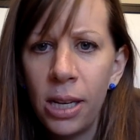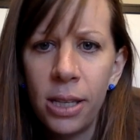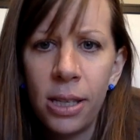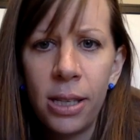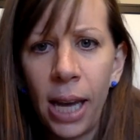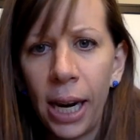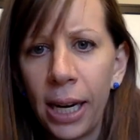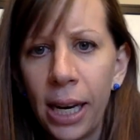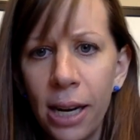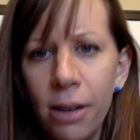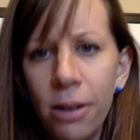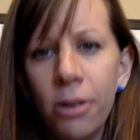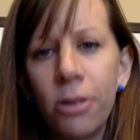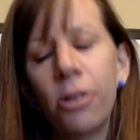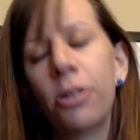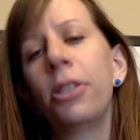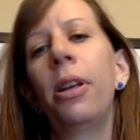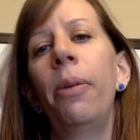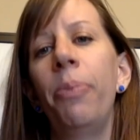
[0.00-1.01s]
seconds
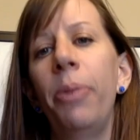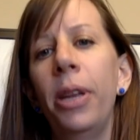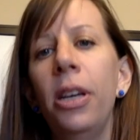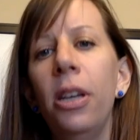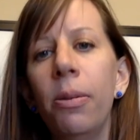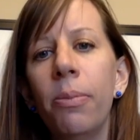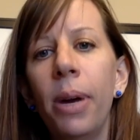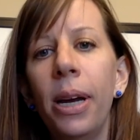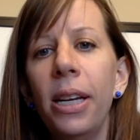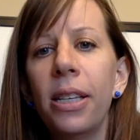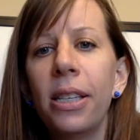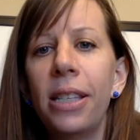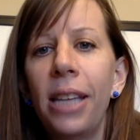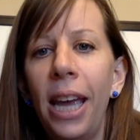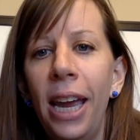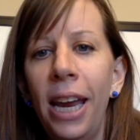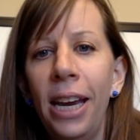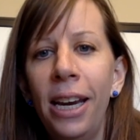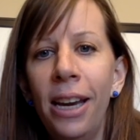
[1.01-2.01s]
or something, you might
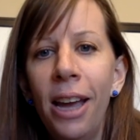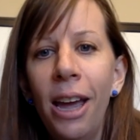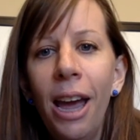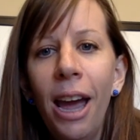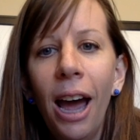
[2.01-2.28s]
say.